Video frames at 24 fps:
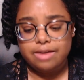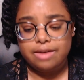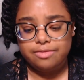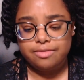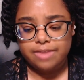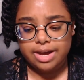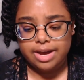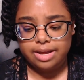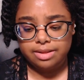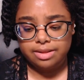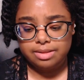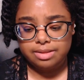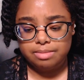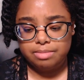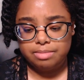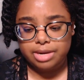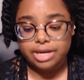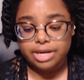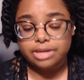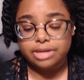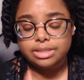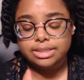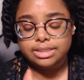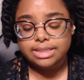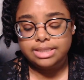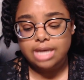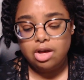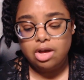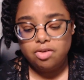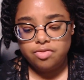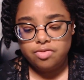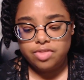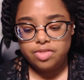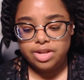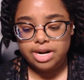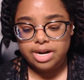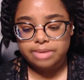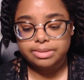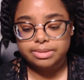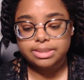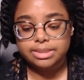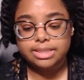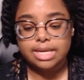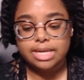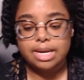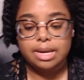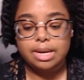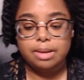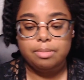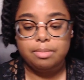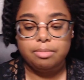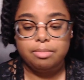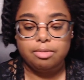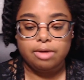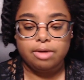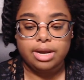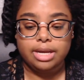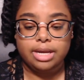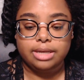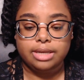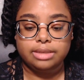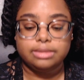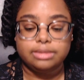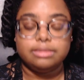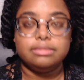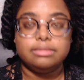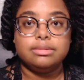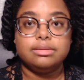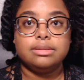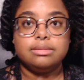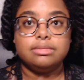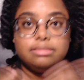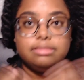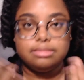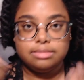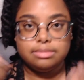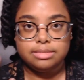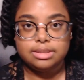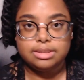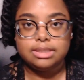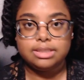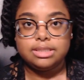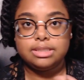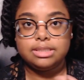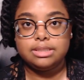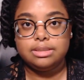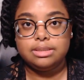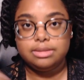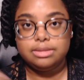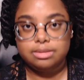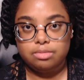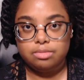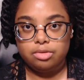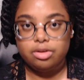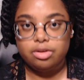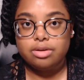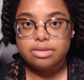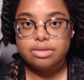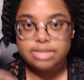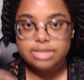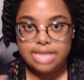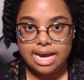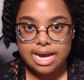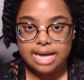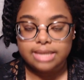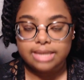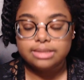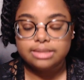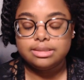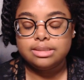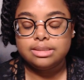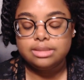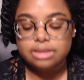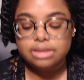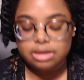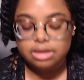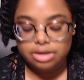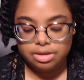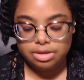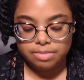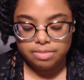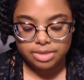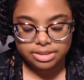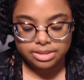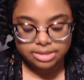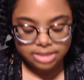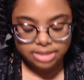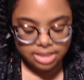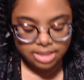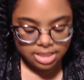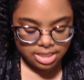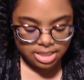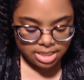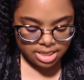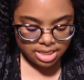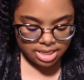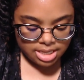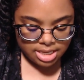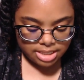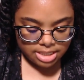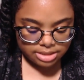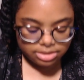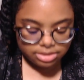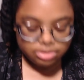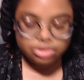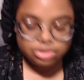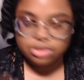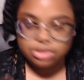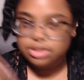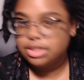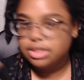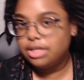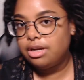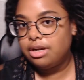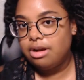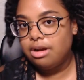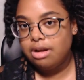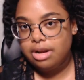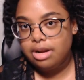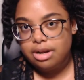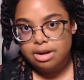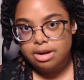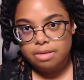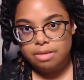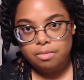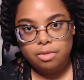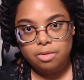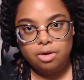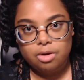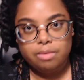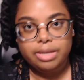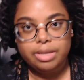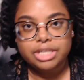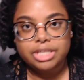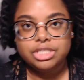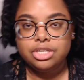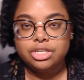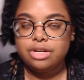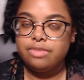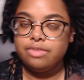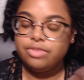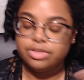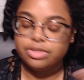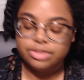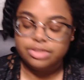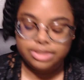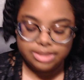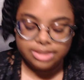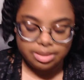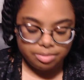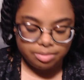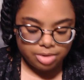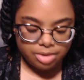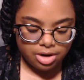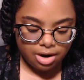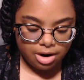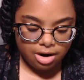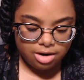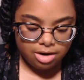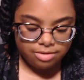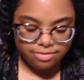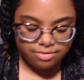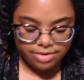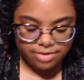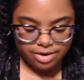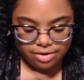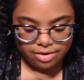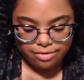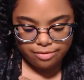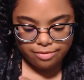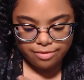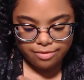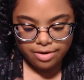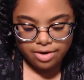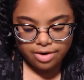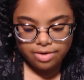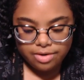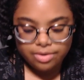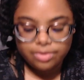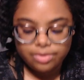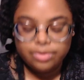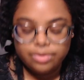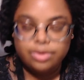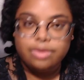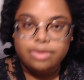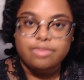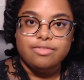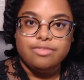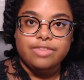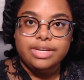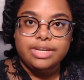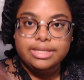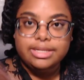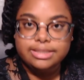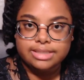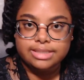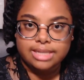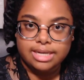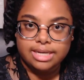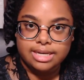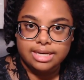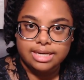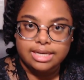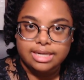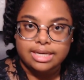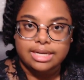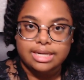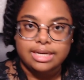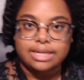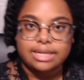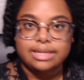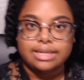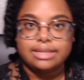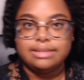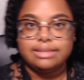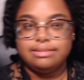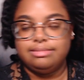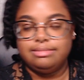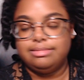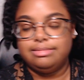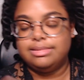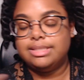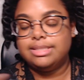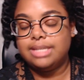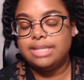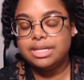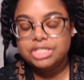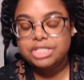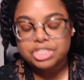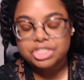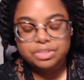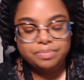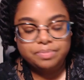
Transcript: file them by yourself, then I would say bring some of your tax documents. Social security number, make sure you have your SIM card for your phone, visa, and such.